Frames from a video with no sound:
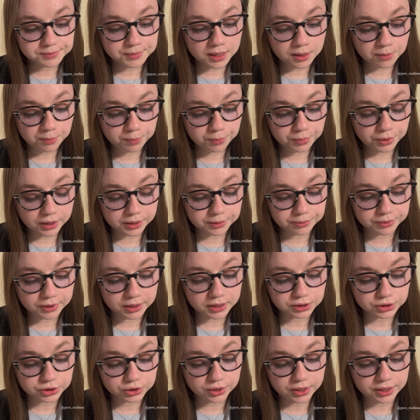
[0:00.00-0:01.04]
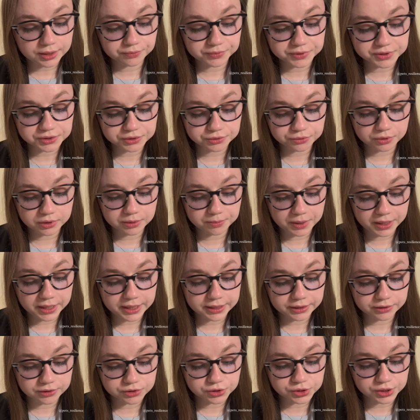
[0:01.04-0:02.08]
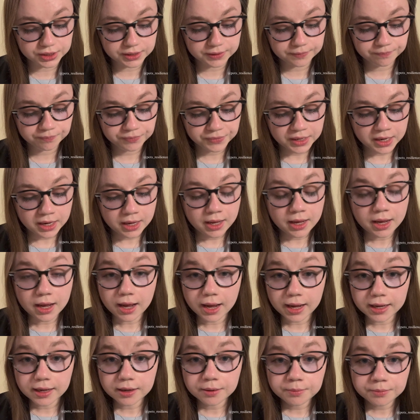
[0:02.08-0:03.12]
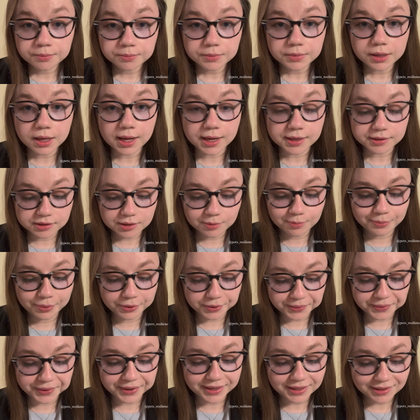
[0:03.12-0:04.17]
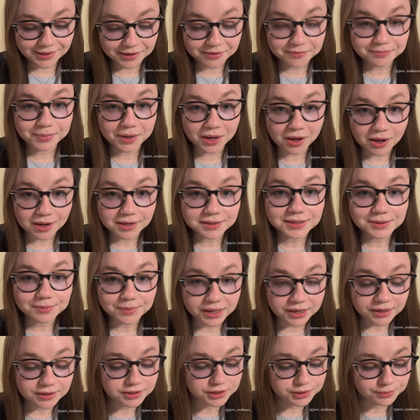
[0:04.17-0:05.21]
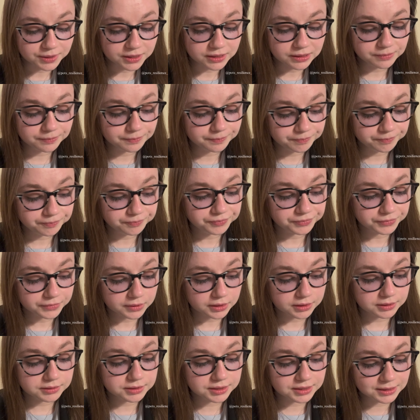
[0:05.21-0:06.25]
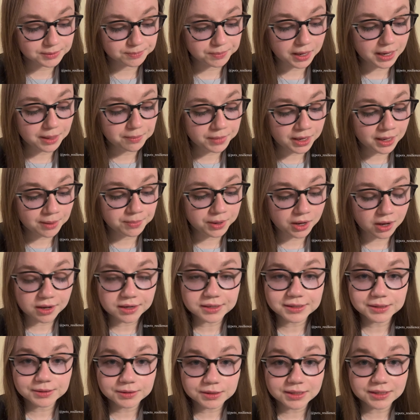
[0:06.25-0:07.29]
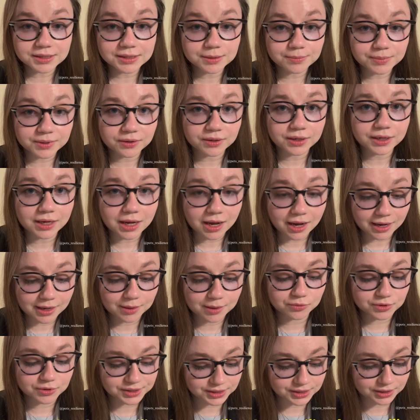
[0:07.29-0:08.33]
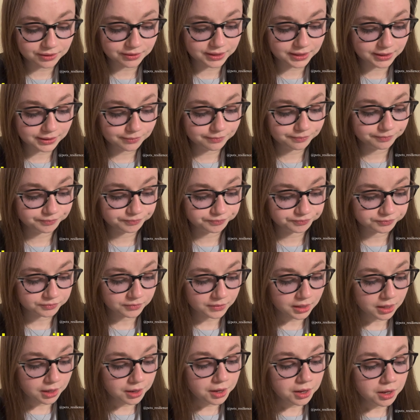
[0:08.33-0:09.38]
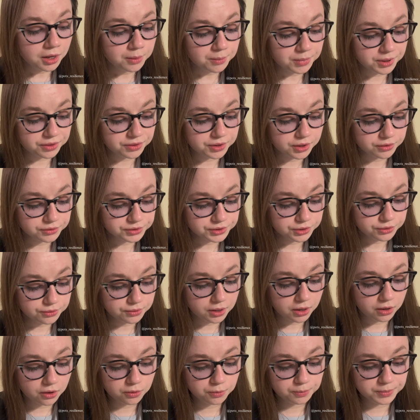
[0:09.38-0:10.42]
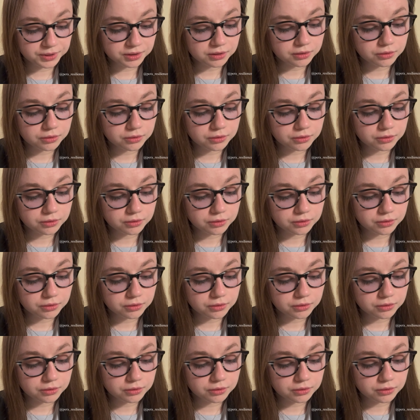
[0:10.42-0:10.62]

my blood pressure, and restored my energy. I am at the point of POTS management. Despite my POTS disability, I am resilient. But those who hope in the